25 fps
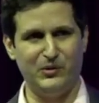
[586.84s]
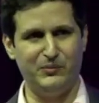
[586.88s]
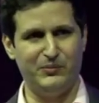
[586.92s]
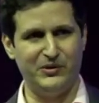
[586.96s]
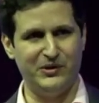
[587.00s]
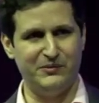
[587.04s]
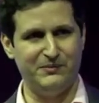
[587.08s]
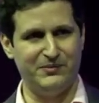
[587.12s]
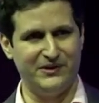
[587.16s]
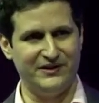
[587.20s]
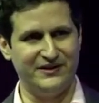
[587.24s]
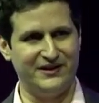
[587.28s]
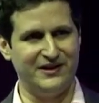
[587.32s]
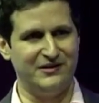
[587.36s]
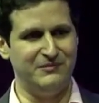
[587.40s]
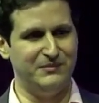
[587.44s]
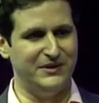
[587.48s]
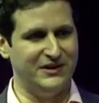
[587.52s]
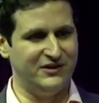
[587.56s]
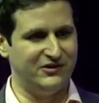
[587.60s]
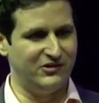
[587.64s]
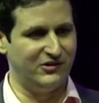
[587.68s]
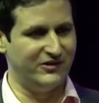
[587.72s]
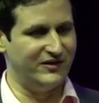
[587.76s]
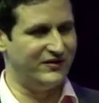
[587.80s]
pop up and can
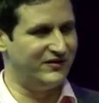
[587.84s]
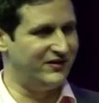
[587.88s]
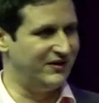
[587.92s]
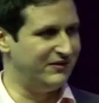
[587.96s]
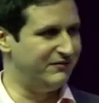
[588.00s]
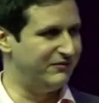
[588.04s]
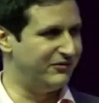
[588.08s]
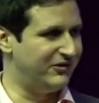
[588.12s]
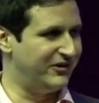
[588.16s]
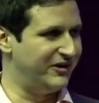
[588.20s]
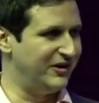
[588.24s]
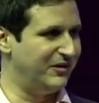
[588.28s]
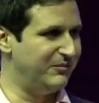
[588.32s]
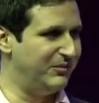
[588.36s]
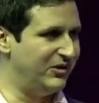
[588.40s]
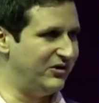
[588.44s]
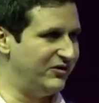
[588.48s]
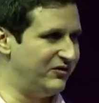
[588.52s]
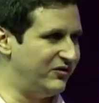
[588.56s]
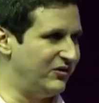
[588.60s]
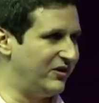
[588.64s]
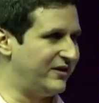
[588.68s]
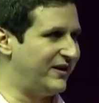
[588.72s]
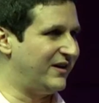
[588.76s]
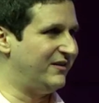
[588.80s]
be interesting for
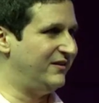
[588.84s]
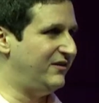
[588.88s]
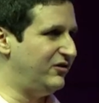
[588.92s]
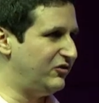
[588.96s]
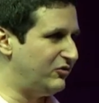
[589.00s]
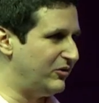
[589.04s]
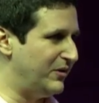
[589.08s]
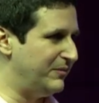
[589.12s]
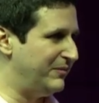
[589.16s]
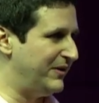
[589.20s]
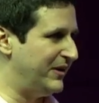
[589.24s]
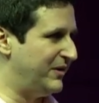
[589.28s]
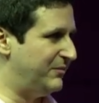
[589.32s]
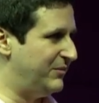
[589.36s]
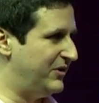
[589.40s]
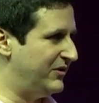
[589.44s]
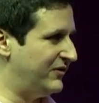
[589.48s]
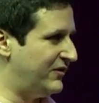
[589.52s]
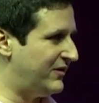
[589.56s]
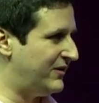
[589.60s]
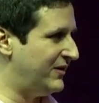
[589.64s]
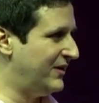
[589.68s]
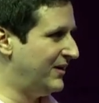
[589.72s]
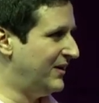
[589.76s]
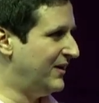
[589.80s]
Airbus or can disrupt
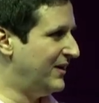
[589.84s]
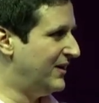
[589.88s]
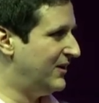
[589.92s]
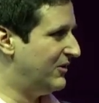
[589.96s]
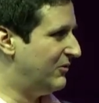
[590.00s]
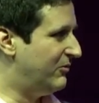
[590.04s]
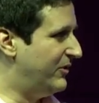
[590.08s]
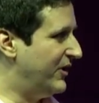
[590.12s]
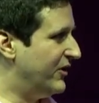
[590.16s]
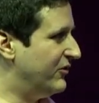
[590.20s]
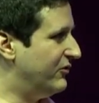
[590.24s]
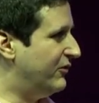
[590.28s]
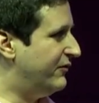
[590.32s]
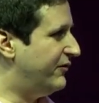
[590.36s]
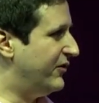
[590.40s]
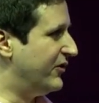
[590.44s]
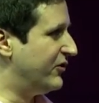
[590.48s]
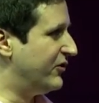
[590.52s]
Airbus, we are the